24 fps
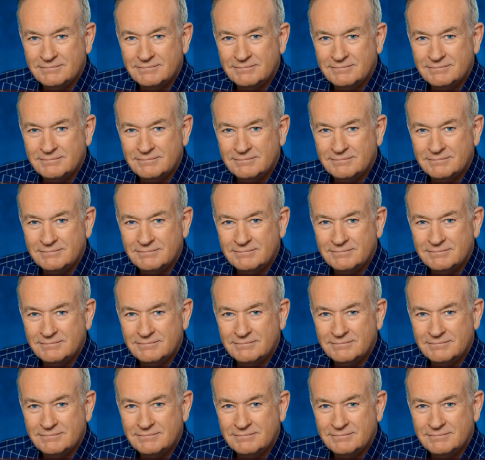
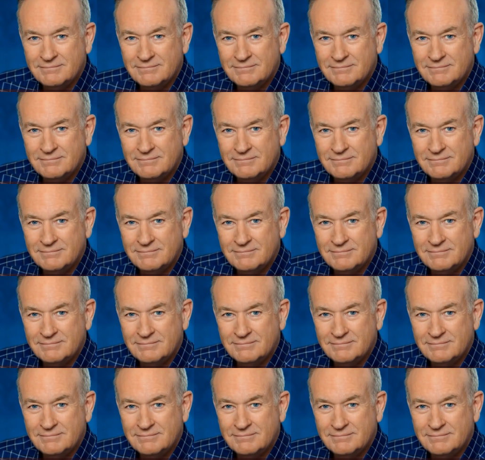
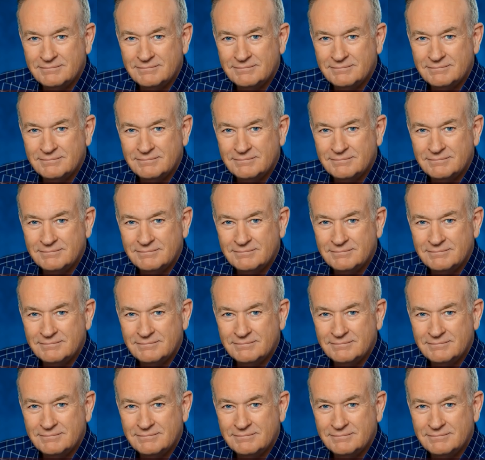
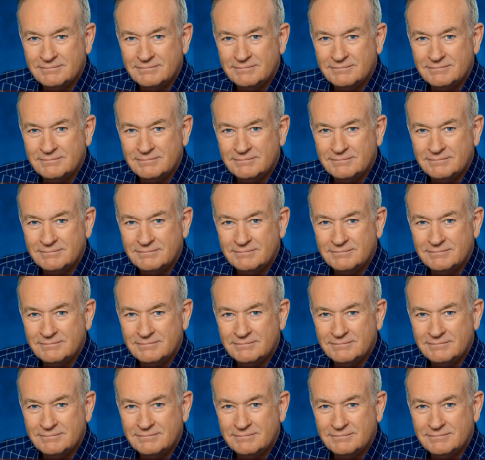The face doesn't move, so there is nothing to read.